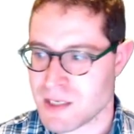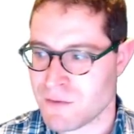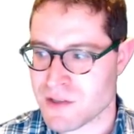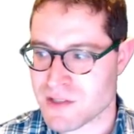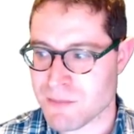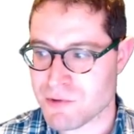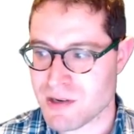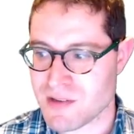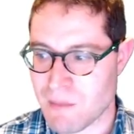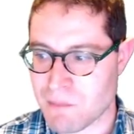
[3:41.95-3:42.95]
if the subtree
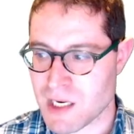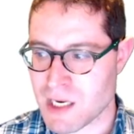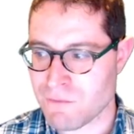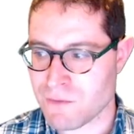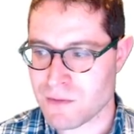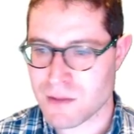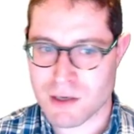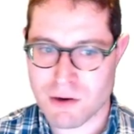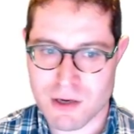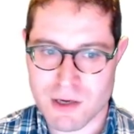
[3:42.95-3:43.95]
is empty, if the
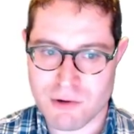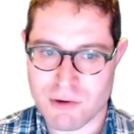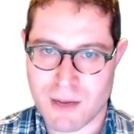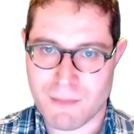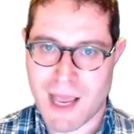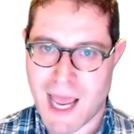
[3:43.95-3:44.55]
current node I'm